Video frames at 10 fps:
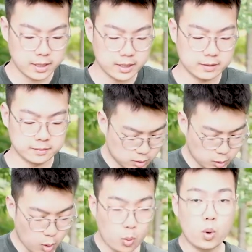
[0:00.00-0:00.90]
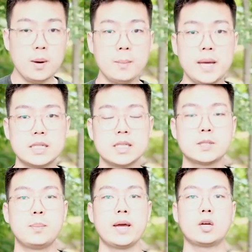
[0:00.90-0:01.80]
in. So what makes this
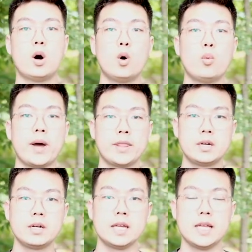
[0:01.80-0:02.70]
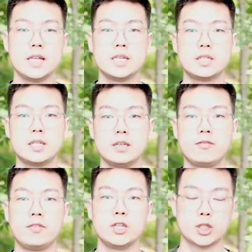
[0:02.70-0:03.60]
bag all-weather is the
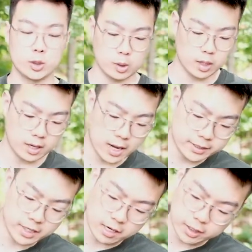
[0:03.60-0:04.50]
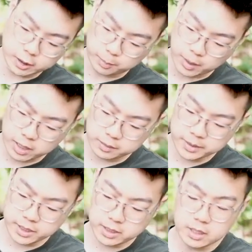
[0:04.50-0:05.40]
feature down at the bottom
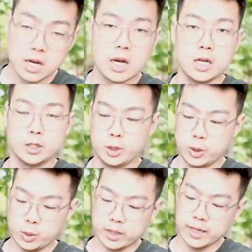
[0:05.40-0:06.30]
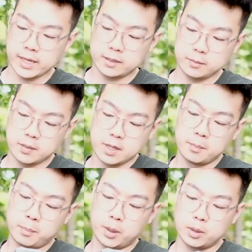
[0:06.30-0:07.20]
here. You can
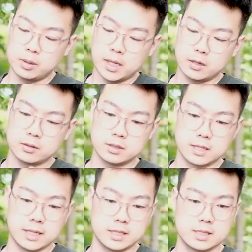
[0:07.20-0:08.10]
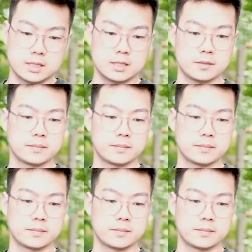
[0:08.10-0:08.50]
pull out this